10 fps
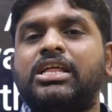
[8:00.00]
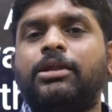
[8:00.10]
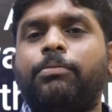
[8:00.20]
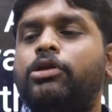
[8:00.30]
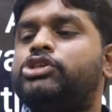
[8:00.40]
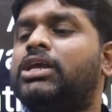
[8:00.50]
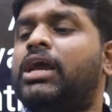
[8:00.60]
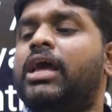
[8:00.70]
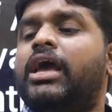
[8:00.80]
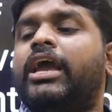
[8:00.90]
is
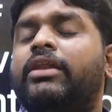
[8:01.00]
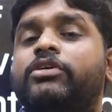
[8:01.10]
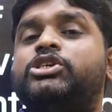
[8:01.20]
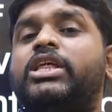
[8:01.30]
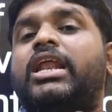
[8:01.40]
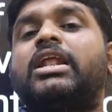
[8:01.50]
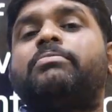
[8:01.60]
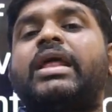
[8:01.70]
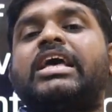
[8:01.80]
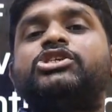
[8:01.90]
anthropology, in which there
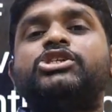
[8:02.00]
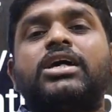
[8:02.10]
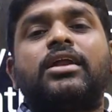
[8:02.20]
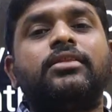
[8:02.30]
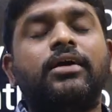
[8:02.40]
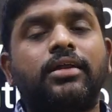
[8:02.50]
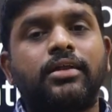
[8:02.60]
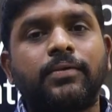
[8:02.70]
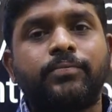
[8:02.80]
are branches are there.